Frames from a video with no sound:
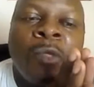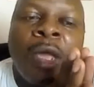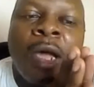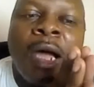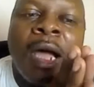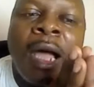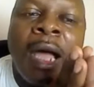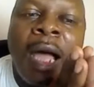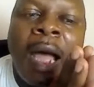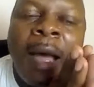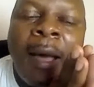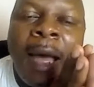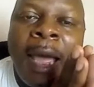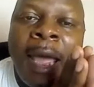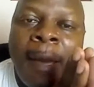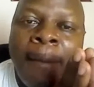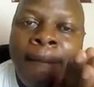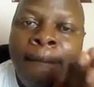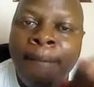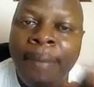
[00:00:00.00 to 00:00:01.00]
I
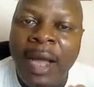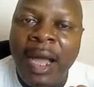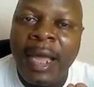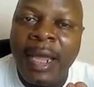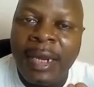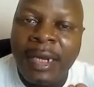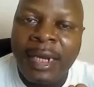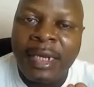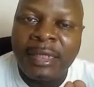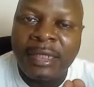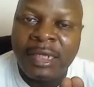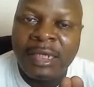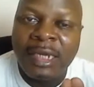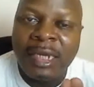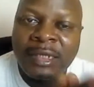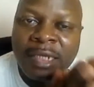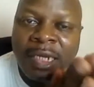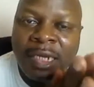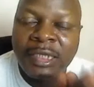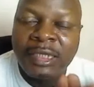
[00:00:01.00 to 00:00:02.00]
am buying, as
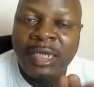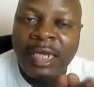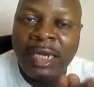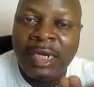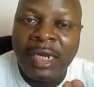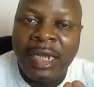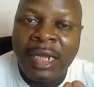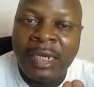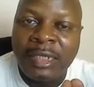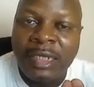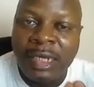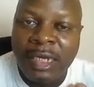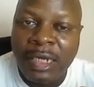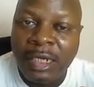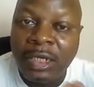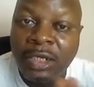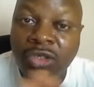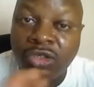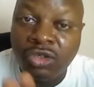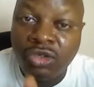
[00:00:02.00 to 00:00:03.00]
I said, and
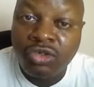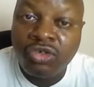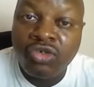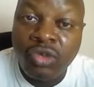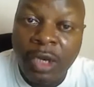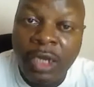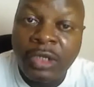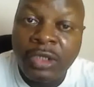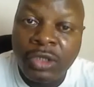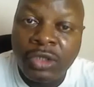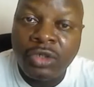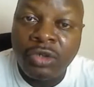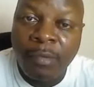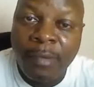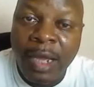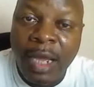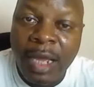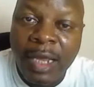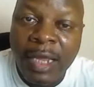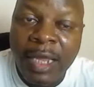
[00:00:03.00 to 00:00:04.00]
taking it straight to
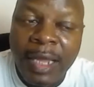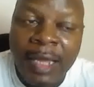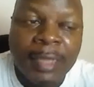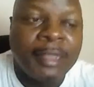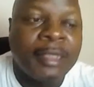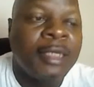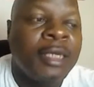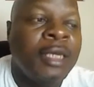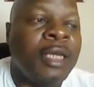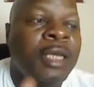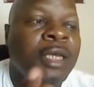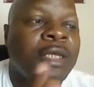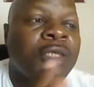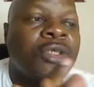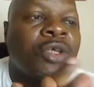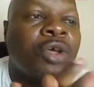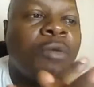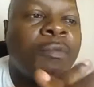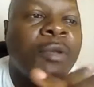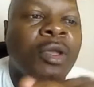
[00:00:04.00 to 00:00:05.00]
market.
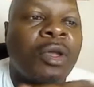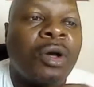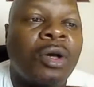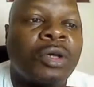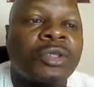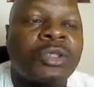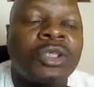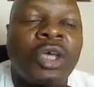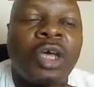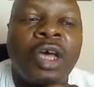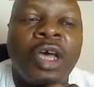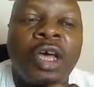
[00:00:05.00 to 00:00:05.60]
So because